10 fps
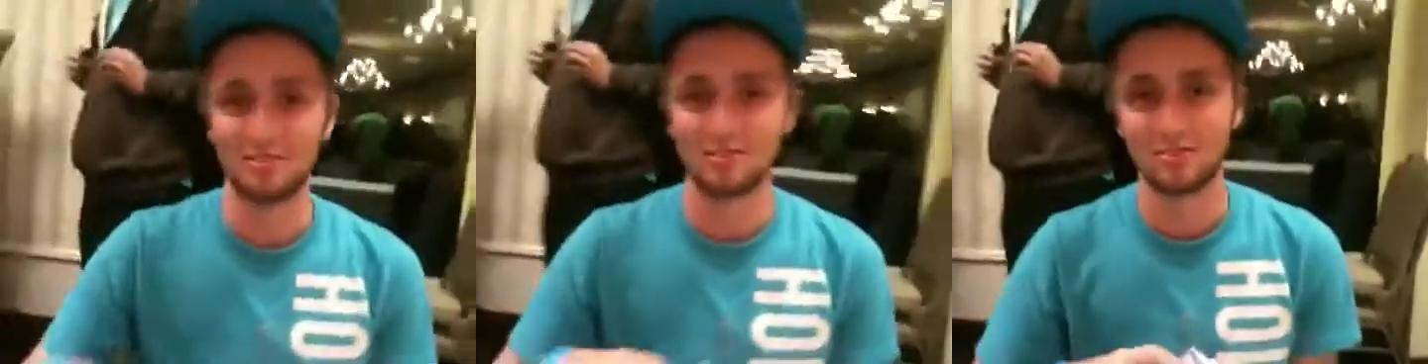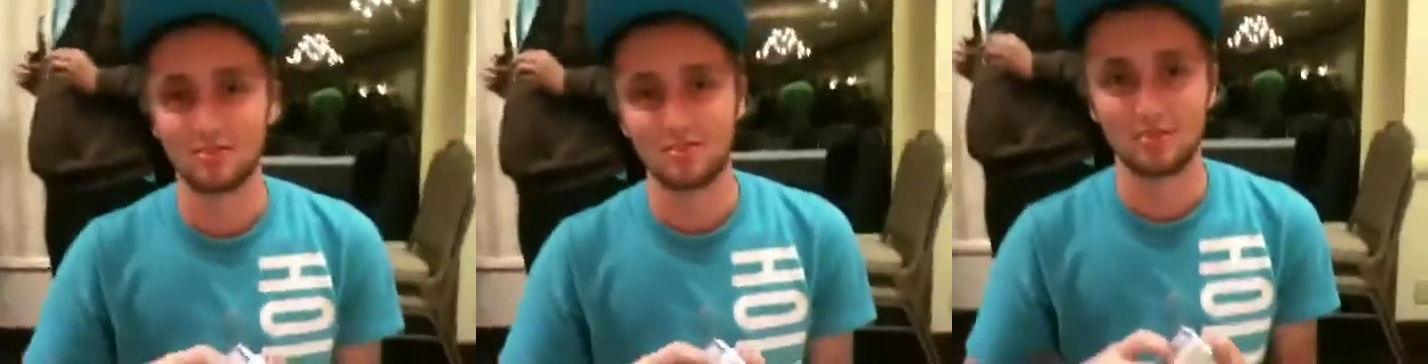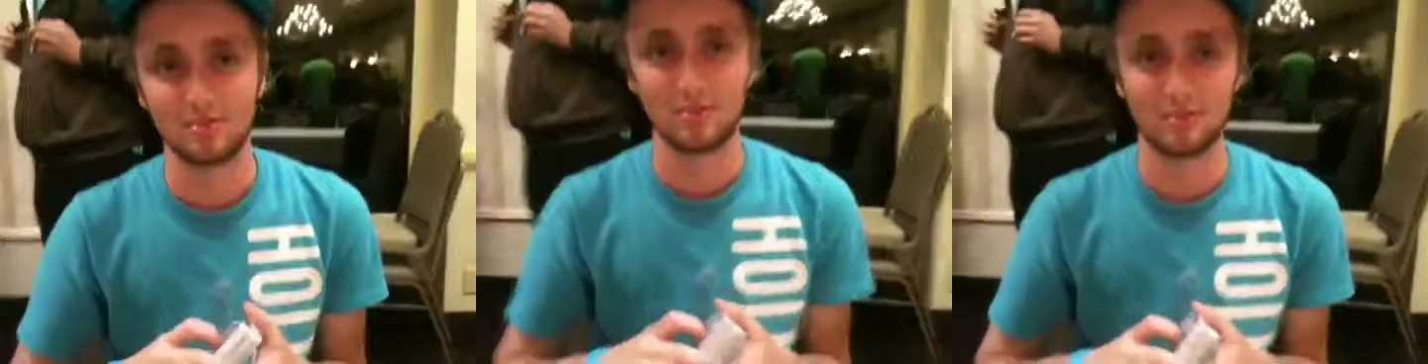Well,
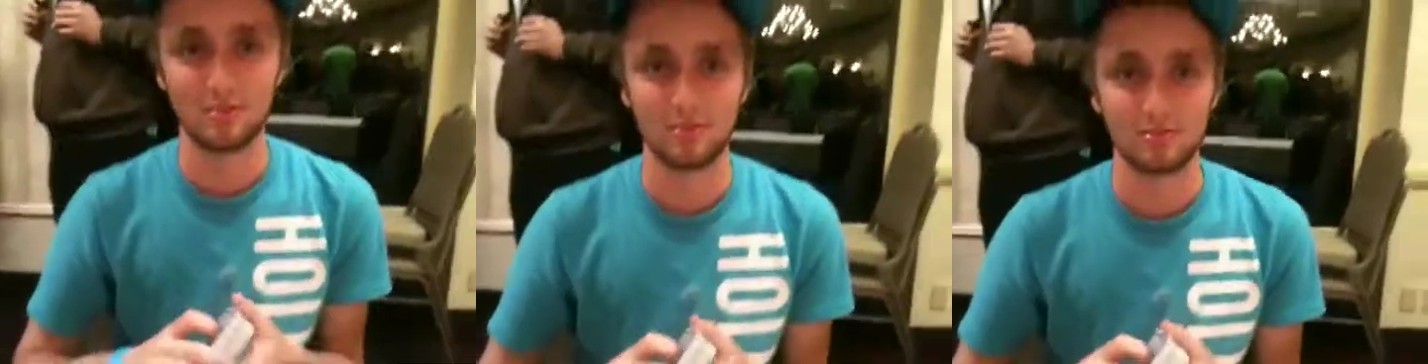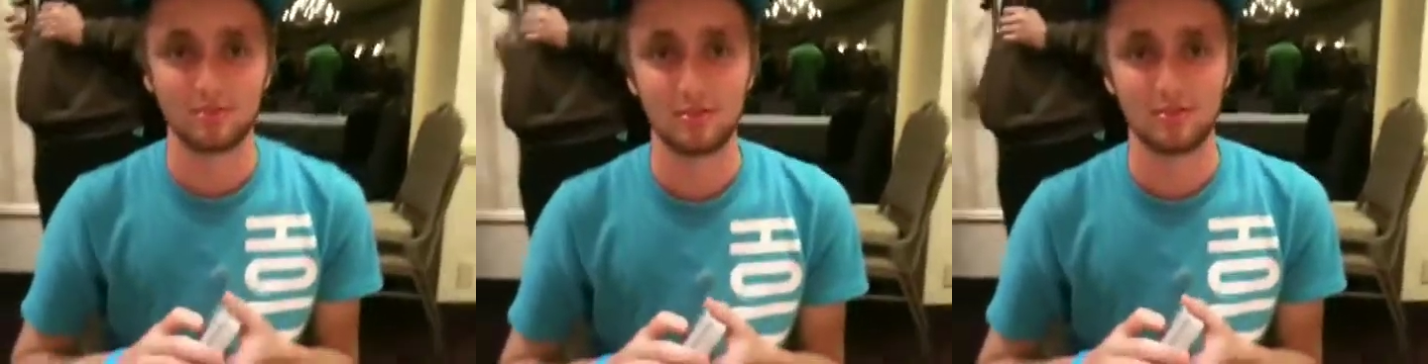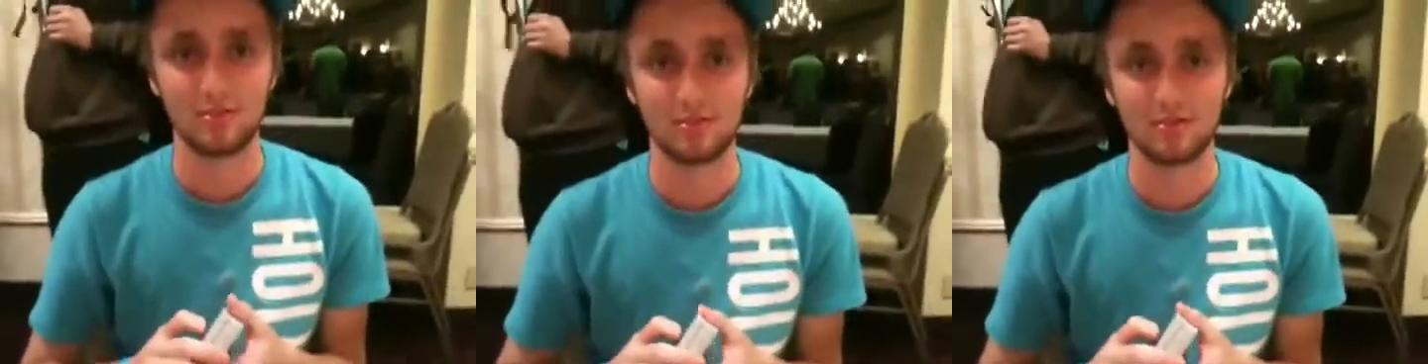wish him luck at
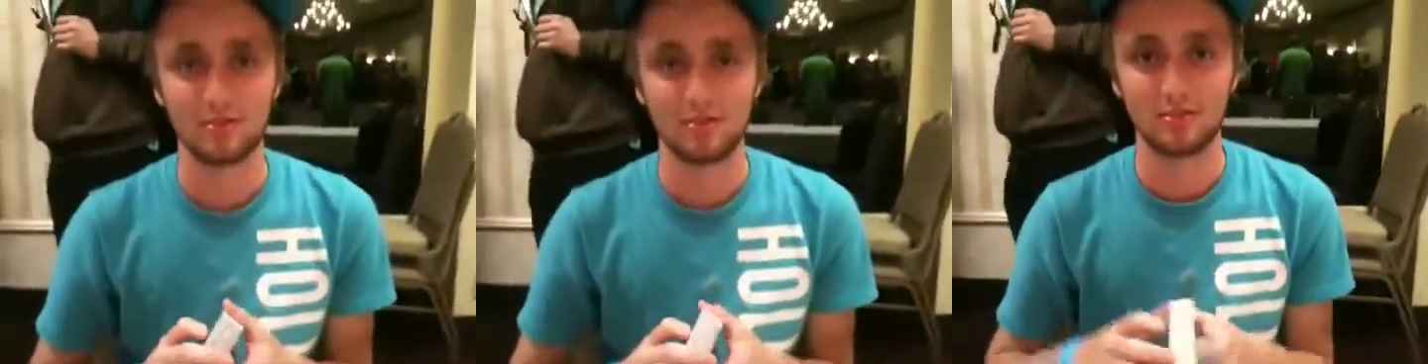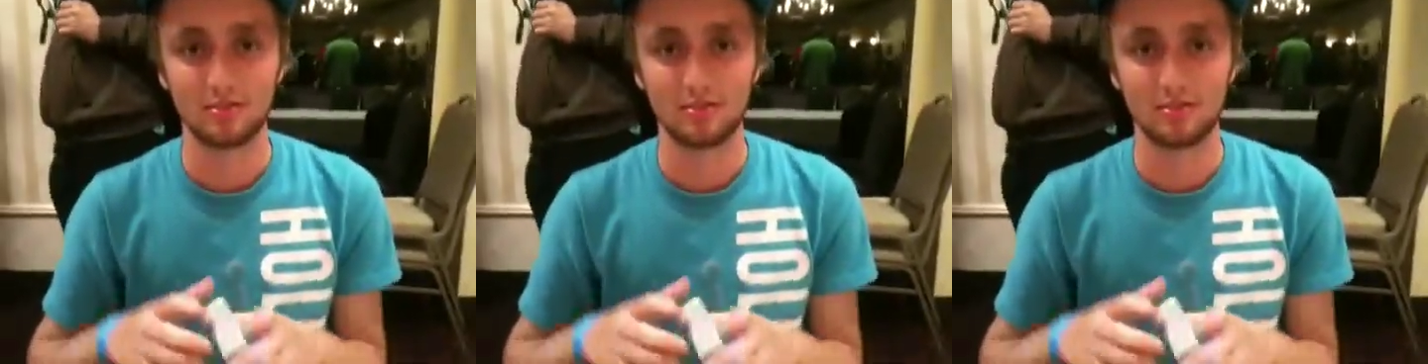Nationals.